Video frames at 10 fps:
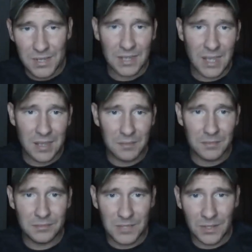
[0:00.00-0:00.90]
I
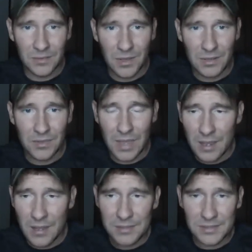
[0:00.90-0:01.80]
came to unlock the
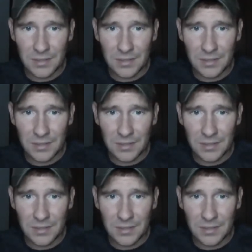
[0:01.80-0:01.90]
house,